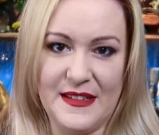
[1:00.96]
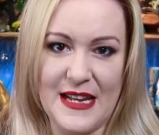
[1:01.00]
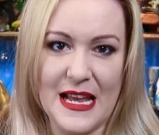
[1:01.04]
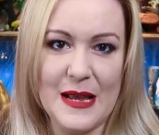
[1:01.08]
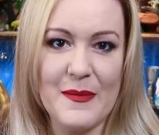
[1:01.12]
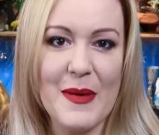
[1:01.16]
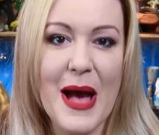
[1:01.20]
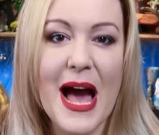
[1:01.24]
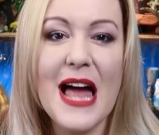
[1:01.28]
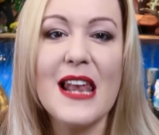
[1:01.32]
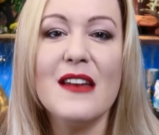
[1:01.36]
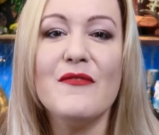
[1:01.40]

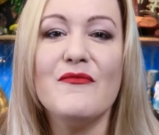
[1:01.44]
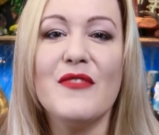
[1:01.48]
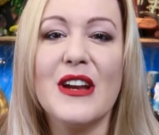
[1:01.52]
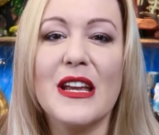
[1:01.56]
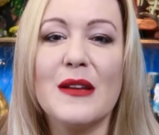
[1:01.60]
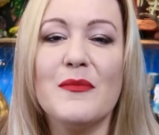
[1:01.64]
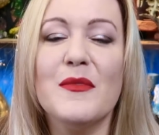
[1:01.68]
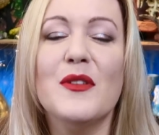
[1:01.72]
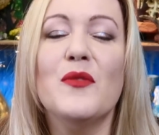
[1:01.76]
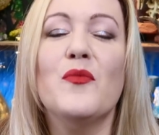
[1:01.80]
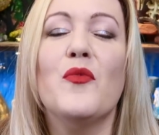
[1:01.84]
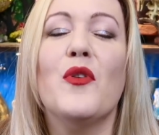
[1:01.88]
Snape. Alan
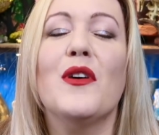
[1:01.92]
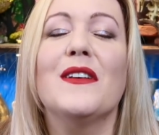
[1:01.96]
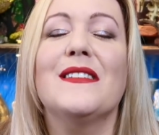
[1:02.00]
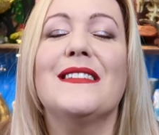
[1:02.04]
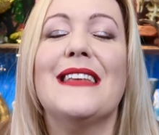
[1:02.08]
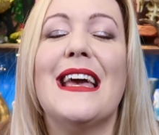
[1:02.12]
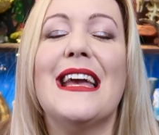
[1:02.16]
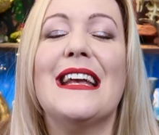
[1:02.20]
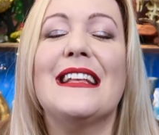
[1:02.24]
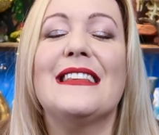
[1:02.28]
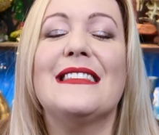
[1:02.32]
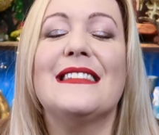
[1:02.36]
Rickman
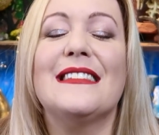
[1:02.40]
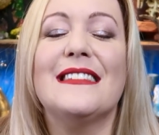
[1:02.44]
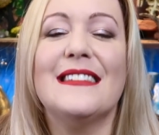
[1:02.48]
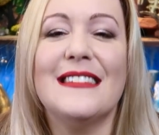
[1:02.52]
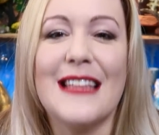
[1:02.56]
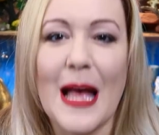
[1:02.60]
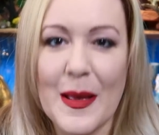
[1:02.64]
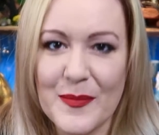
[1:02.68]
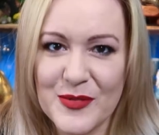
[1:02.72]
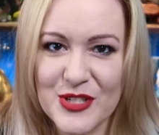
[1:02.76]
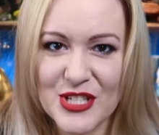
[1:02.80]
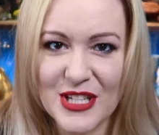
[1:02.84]
was
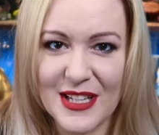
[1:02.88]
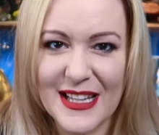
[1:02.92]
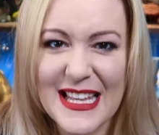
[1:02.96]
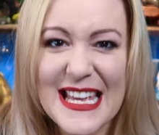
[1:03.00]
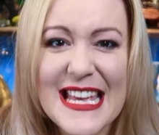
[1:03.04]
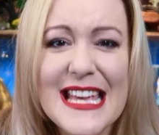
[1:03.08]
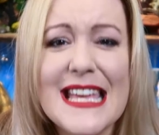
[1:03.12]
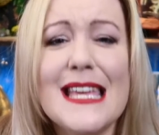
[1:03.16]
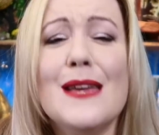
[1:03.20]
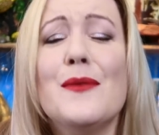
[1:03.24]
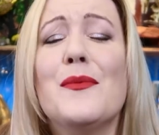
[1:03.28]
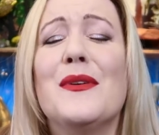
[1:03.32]
exceptional.
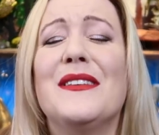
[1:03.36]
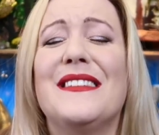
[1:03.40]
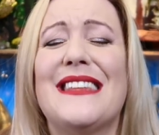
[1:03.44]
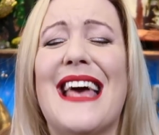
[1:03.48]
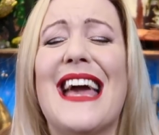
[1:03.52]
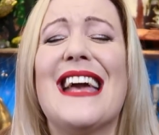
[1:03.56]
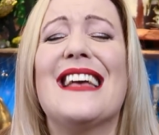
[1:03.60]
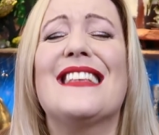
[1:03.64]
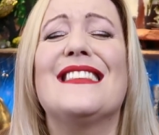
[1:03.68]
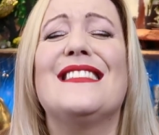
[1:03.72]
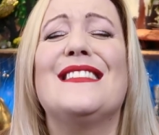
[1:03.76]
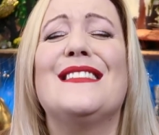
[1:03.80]
He was
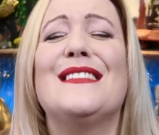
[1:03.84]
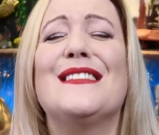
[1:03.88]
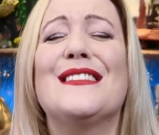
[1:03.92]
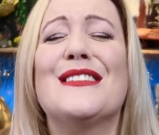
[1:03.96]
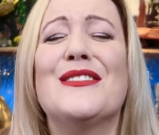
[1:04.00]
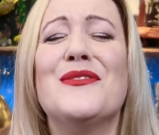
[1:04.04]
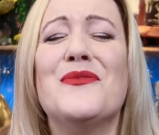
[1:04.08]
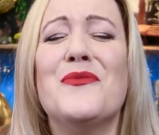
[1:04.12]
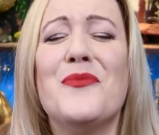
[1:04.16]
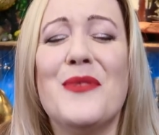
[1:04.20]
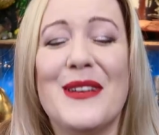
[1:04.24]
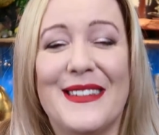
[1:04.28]

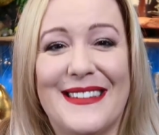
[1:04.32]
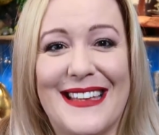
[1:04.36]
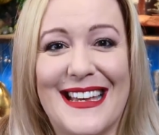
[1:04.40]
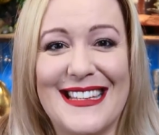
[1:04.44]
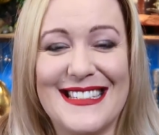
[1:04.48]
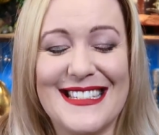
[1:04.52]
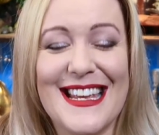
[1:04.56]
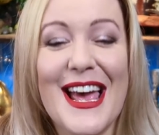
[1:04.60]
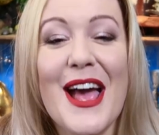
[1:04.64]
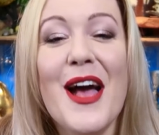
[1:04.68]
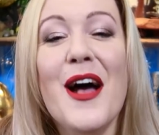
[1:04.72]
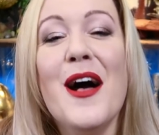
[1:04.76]

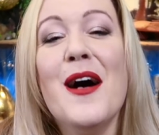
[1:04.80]
exquisite.